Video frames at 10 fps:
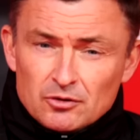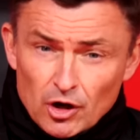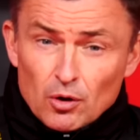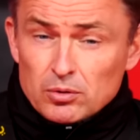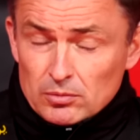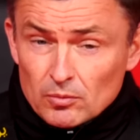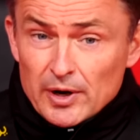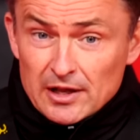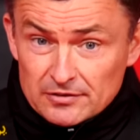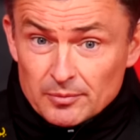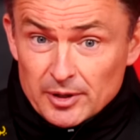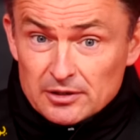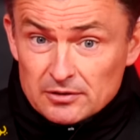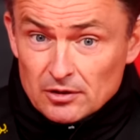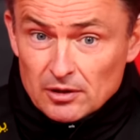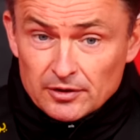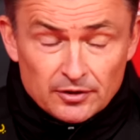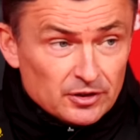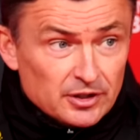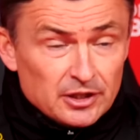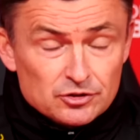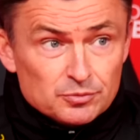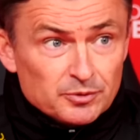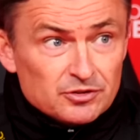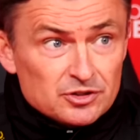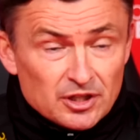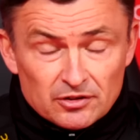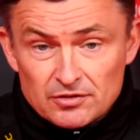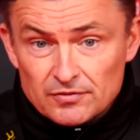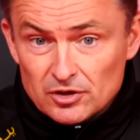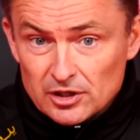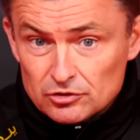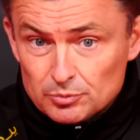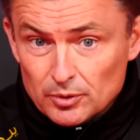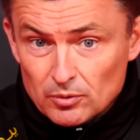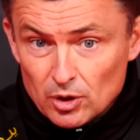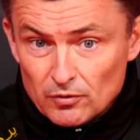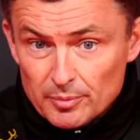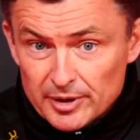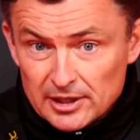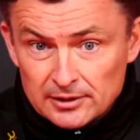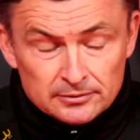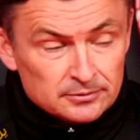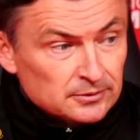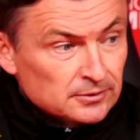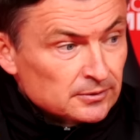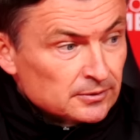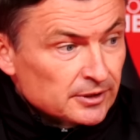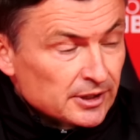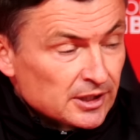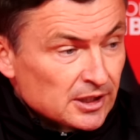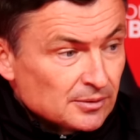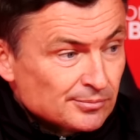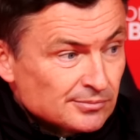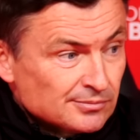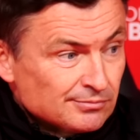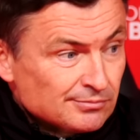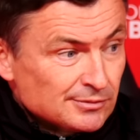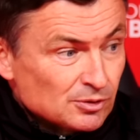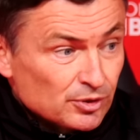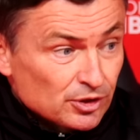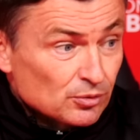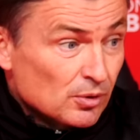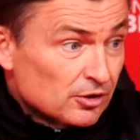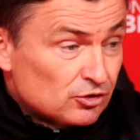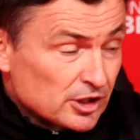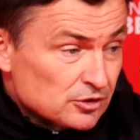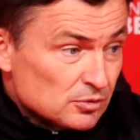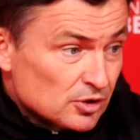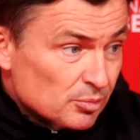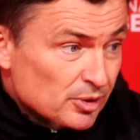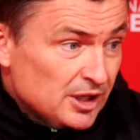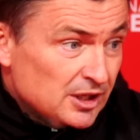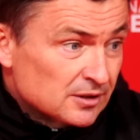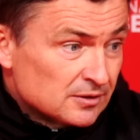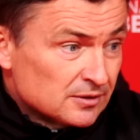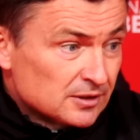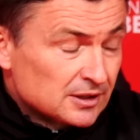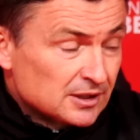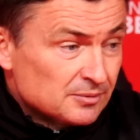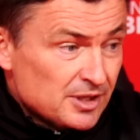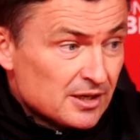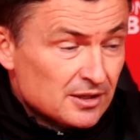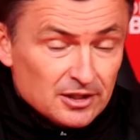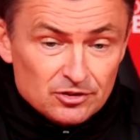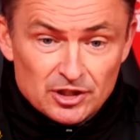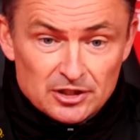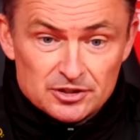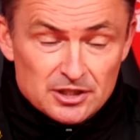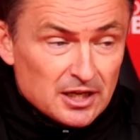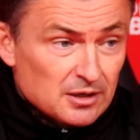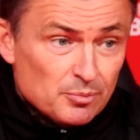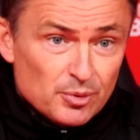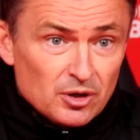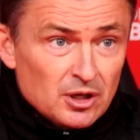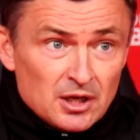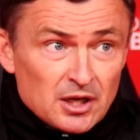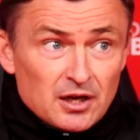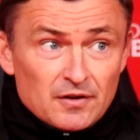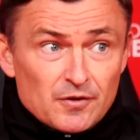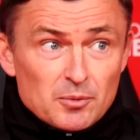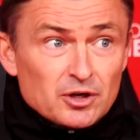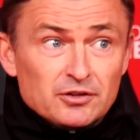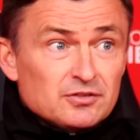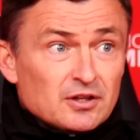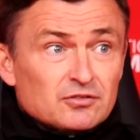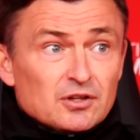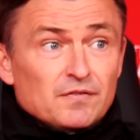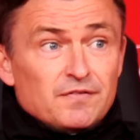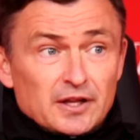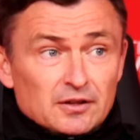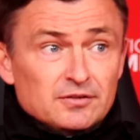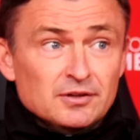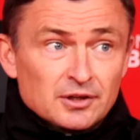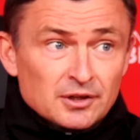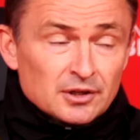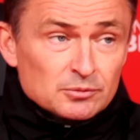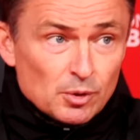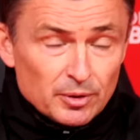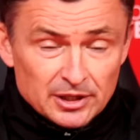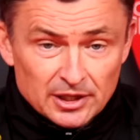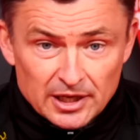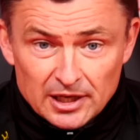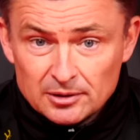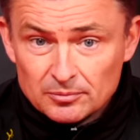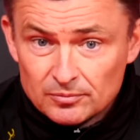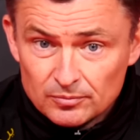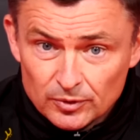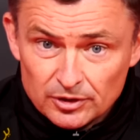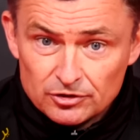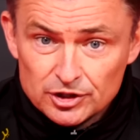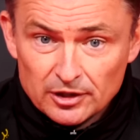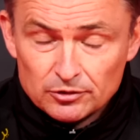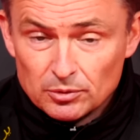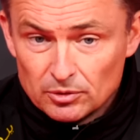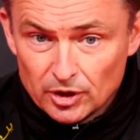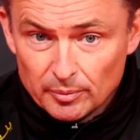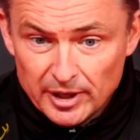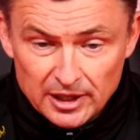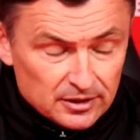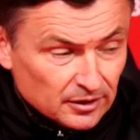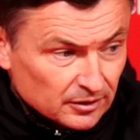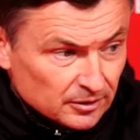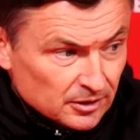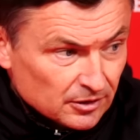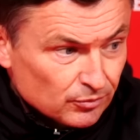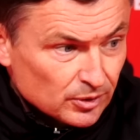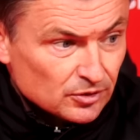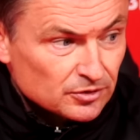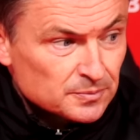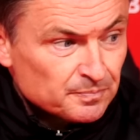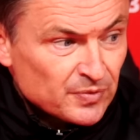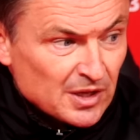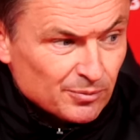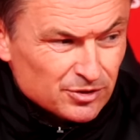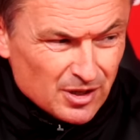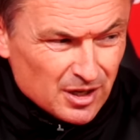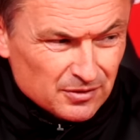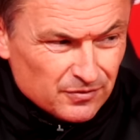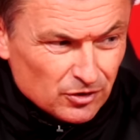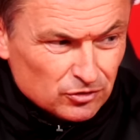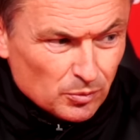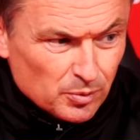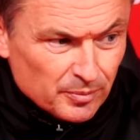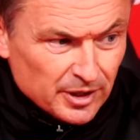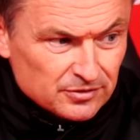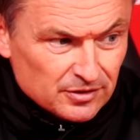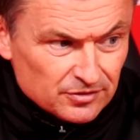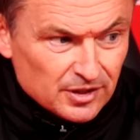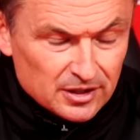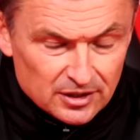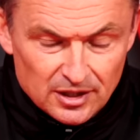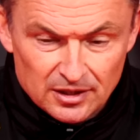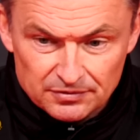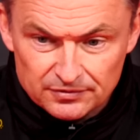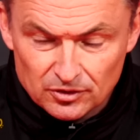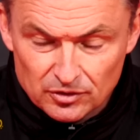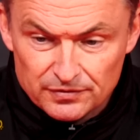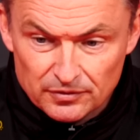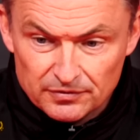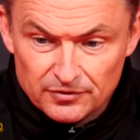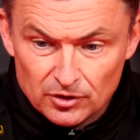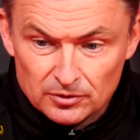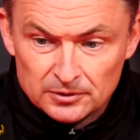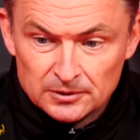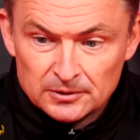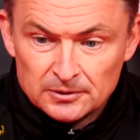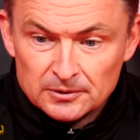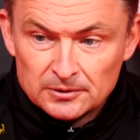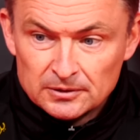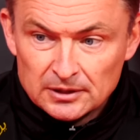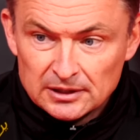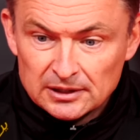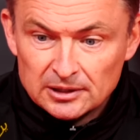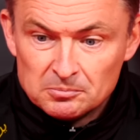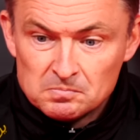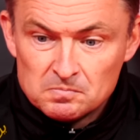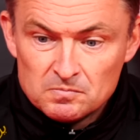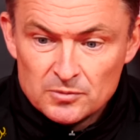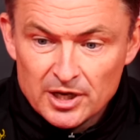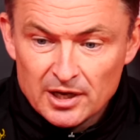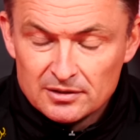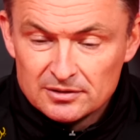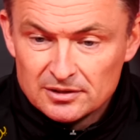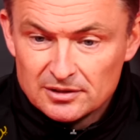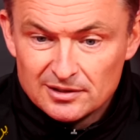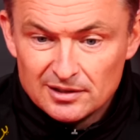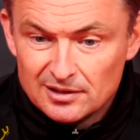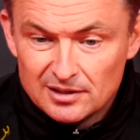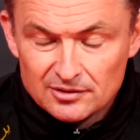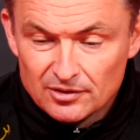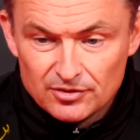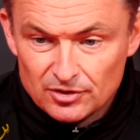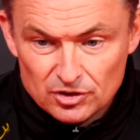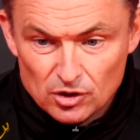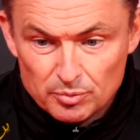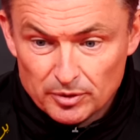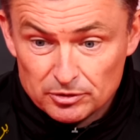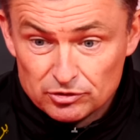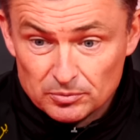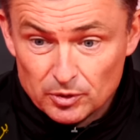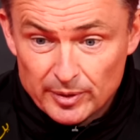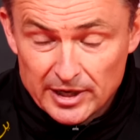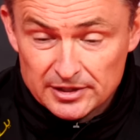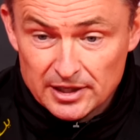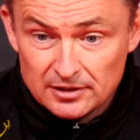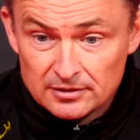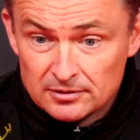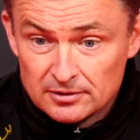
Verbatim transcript: No, we had to be. You know, I think they just missed a chance. Taverne had just put one over the bar. Um, and we knew what the changes were going to be. Uh, yeah, and it changed the dynamic. But if I'm honest, I still felt we were in the game with the change we were going to make. And, and if we could... And we started the first couple of minutes in the second half on the front foot. Um, yeah, and the third goal probably summed up our day.